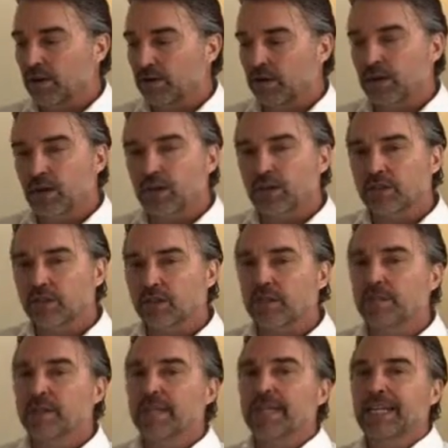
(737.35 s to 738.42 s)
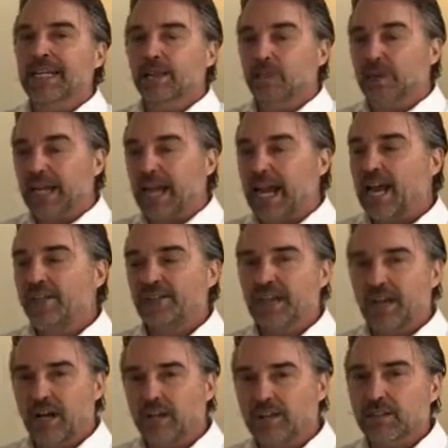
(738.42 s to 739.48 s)
over the long term, we have
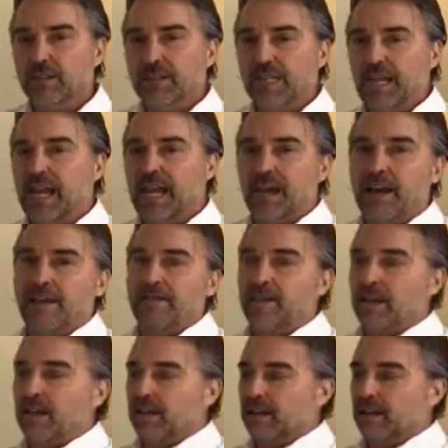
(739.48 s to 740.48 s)
to ultimately have uh,